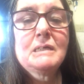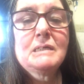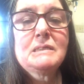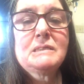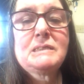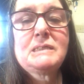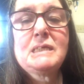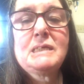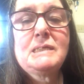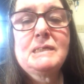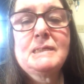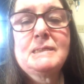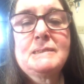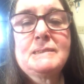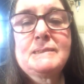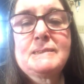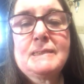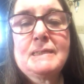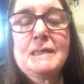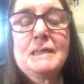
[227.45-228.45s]
she didn't
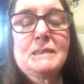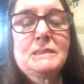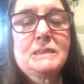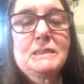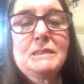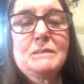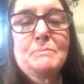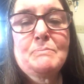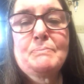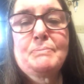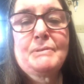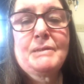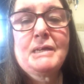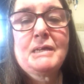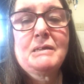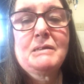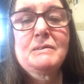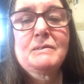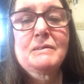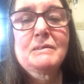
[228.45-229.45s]
sing, she didn't
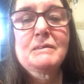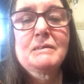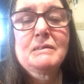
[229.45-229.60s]
play